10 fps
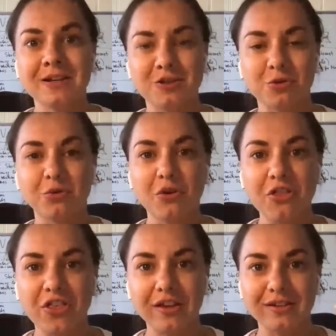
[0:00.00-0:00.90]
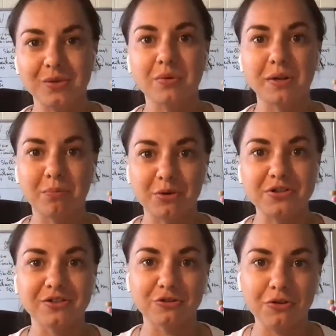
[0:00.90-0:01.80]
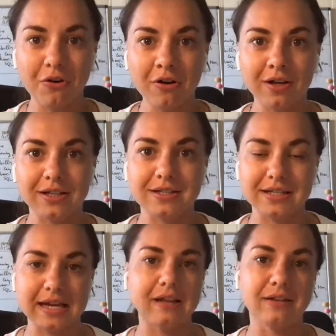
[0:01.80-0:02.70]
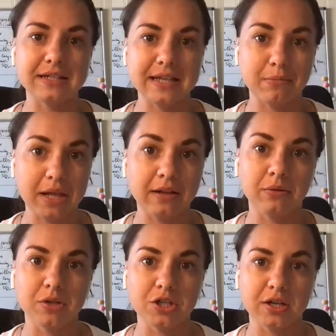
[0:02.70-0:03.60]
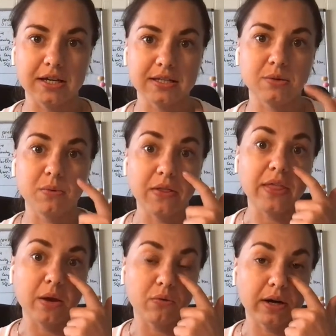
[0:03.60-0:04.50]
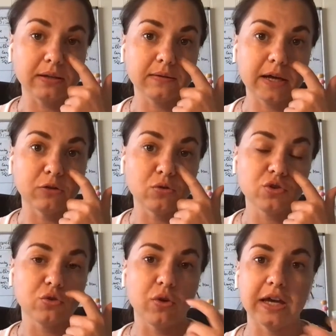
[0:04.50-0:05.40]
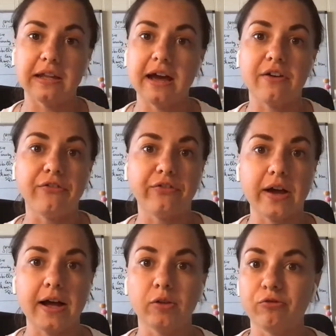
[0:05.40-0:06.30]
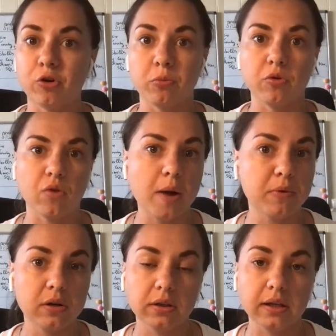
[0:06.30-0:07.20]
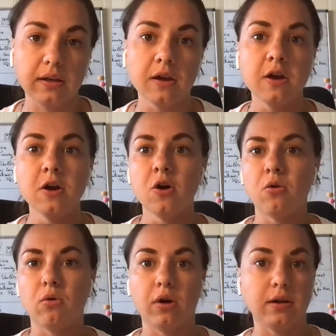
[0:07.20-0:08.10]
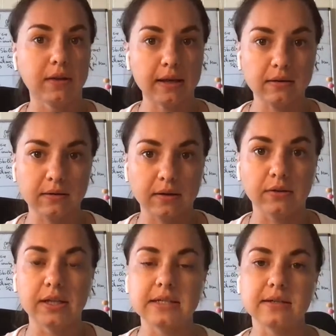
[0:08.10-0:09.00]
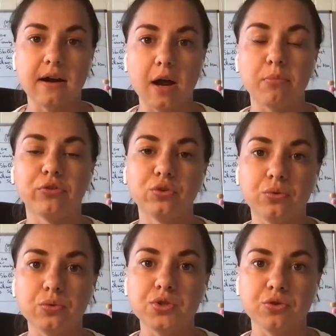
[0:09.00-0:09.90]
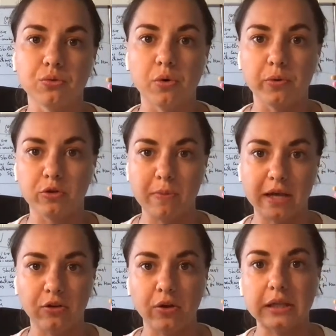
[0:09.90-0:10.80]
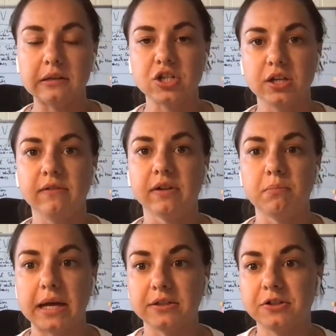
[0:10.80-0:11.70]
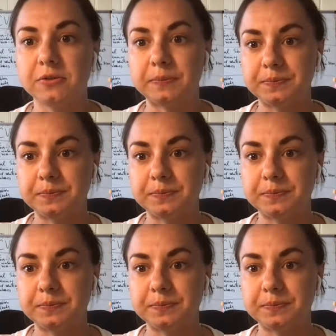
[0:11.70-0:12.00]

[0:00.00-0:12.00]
So don't think that when person talk, it's exactly the same language as when they write. And also you can have help from Grammarly or like this type of tools to make your English even better.